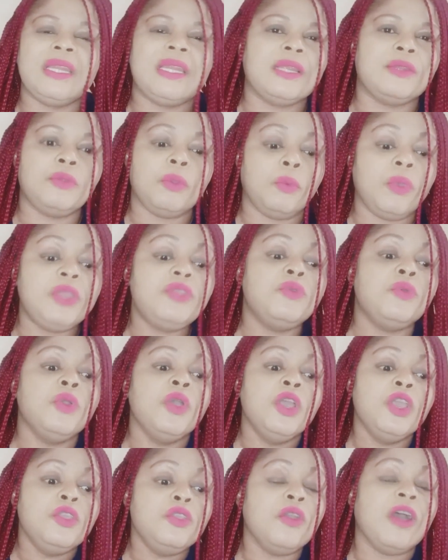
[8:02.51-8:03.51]
And when
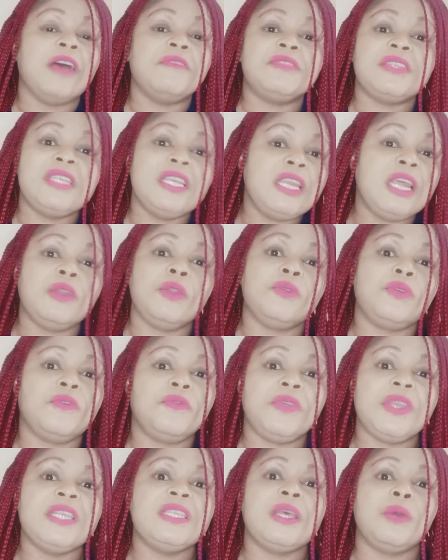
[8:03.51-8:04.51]
you have seen a lot of
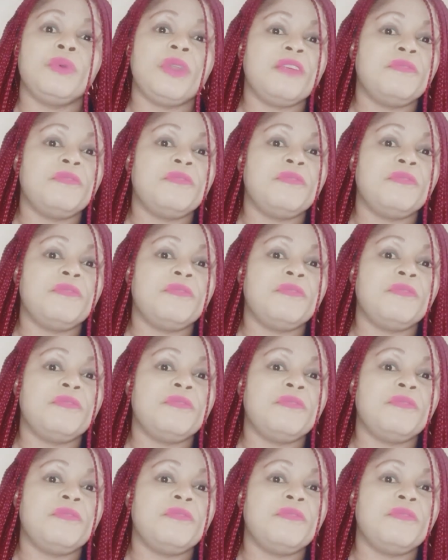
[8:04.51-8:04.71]
things that would